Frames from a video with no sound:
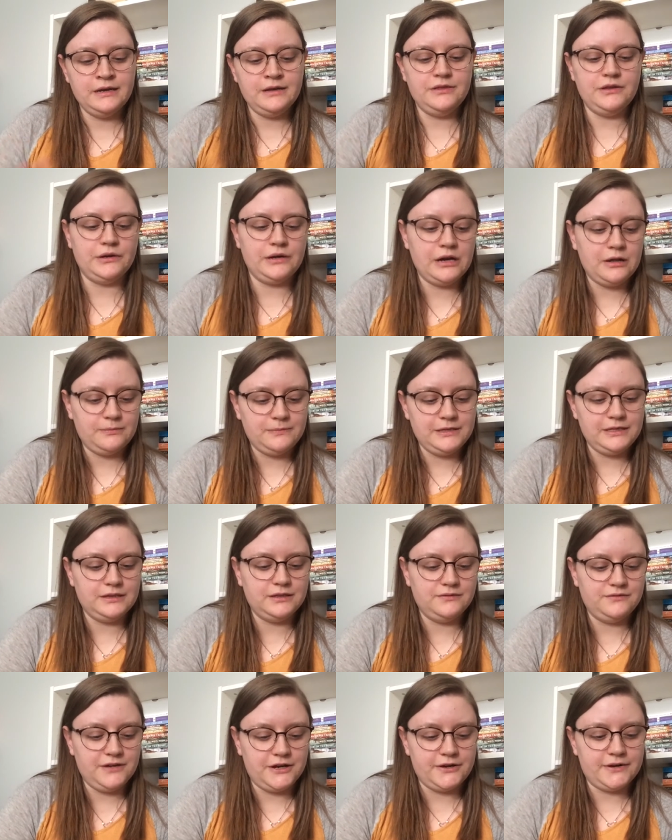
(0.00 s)
they're helping
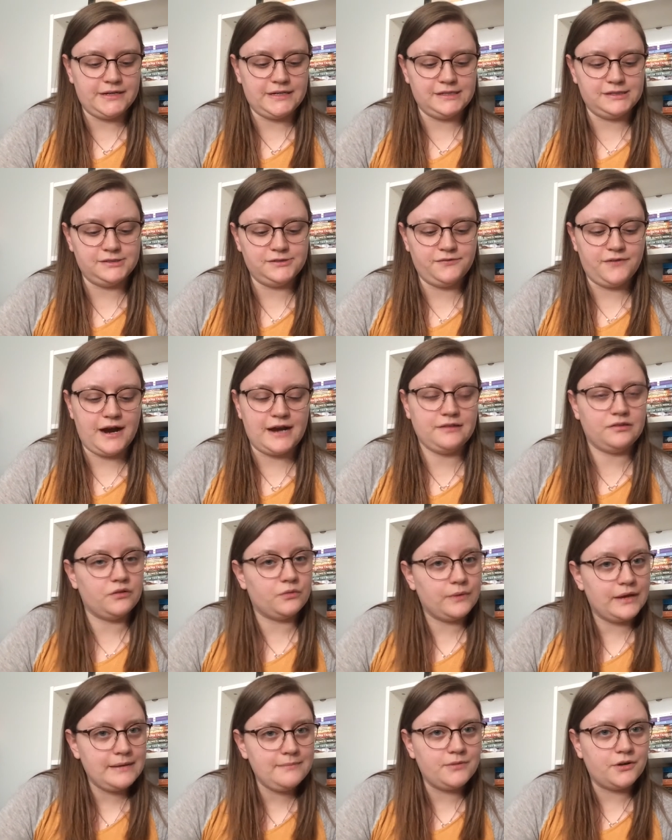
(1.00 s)
the fairies find the
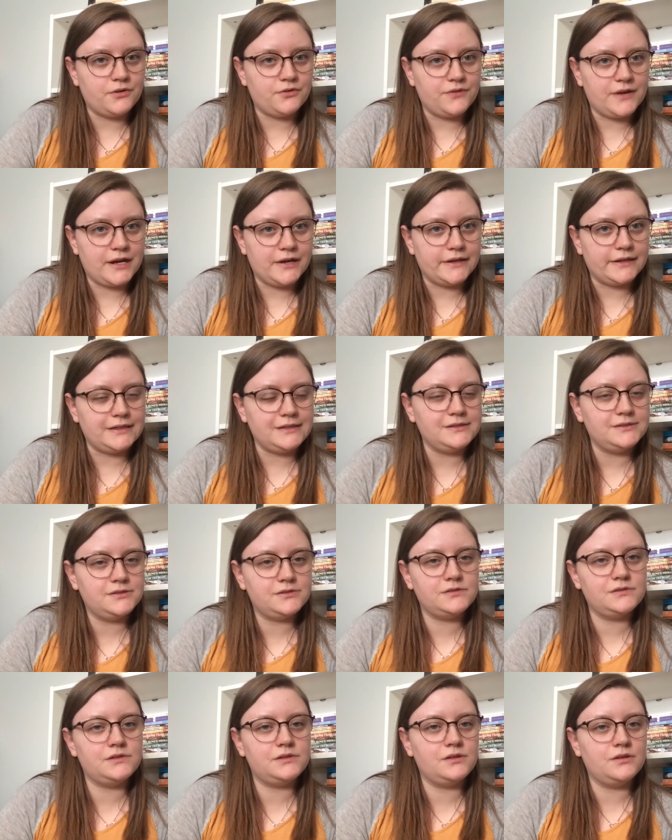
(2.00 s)
rainbow
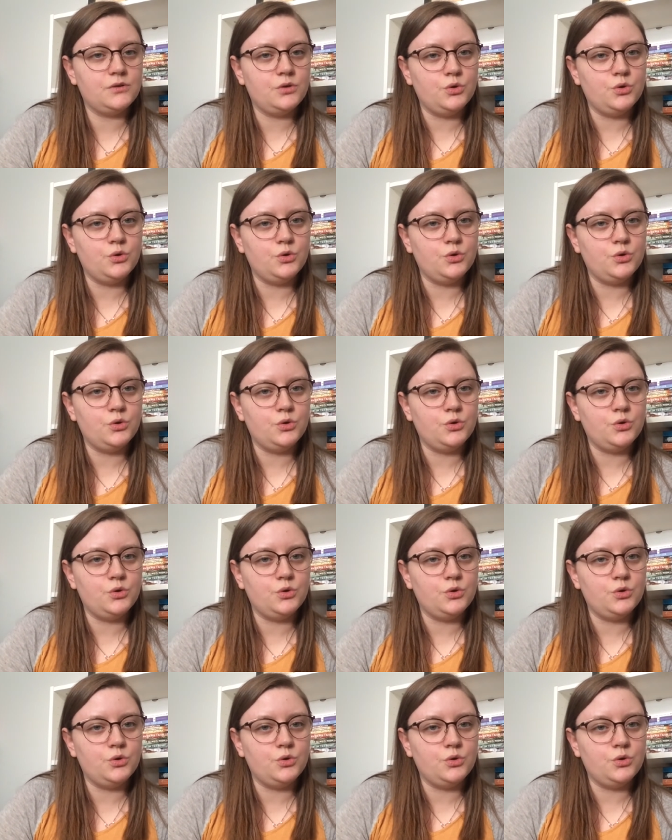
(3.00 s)
fairies,